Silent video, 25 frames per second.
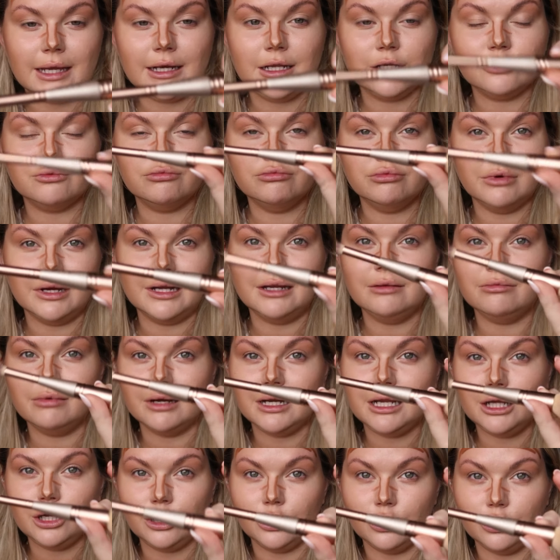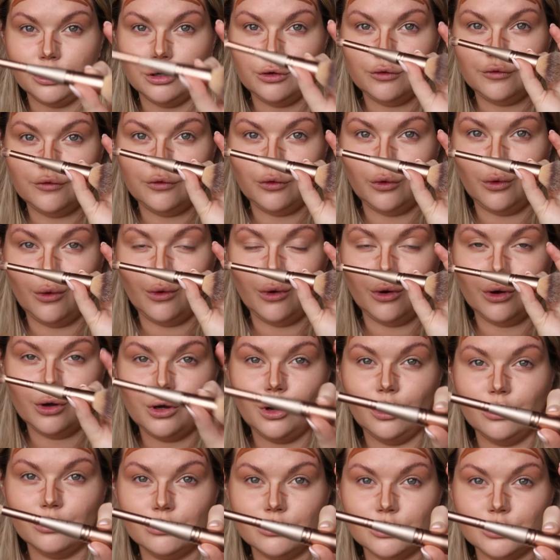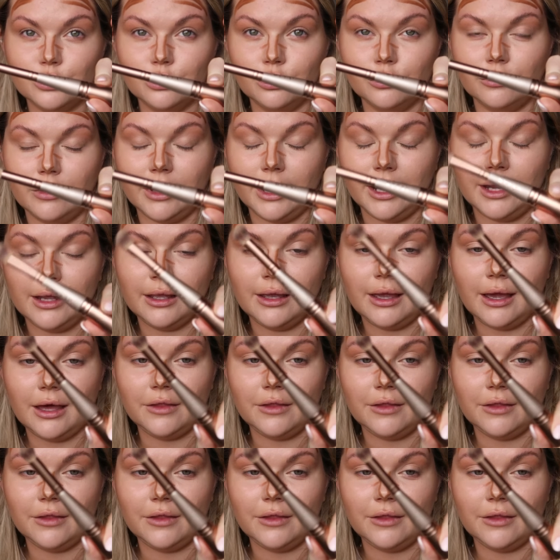and it's really, really good for contouring.